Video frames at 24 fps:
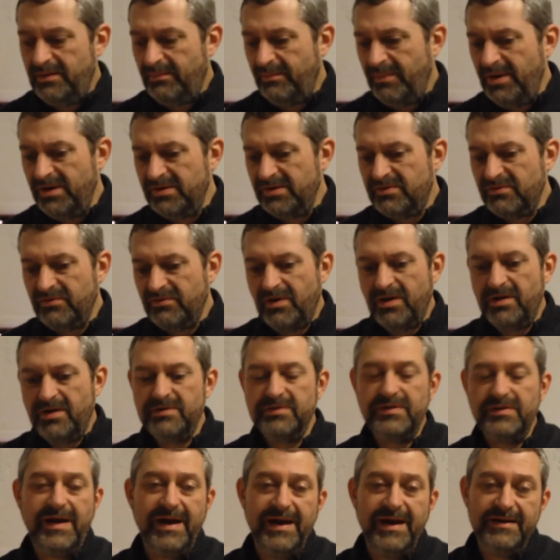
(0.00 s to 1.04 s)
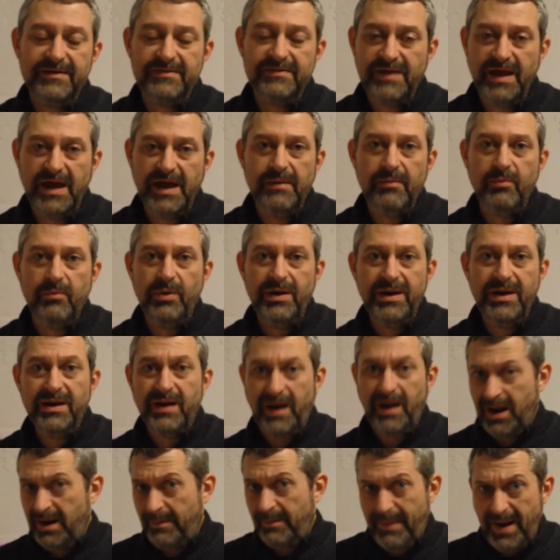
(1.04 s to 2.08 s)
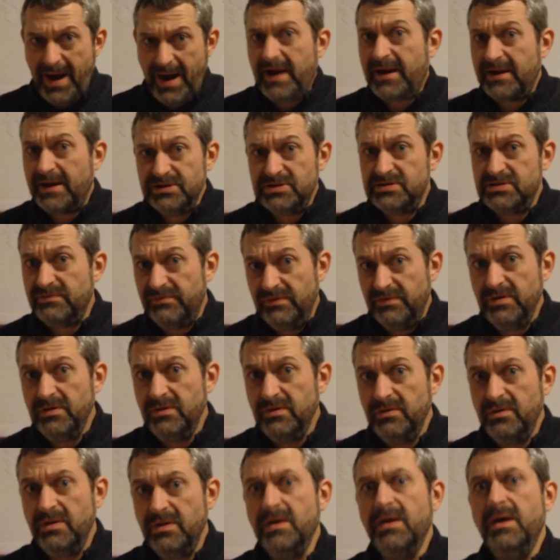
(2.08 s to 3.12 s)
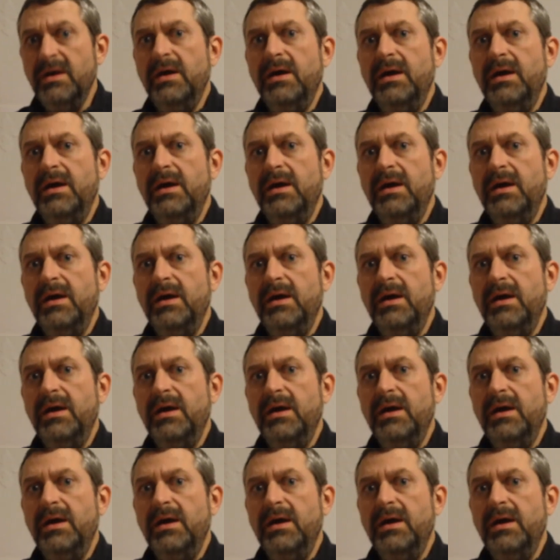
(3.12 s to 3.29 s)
Most of ours, I hate to say it, we eat a lot of packaged food.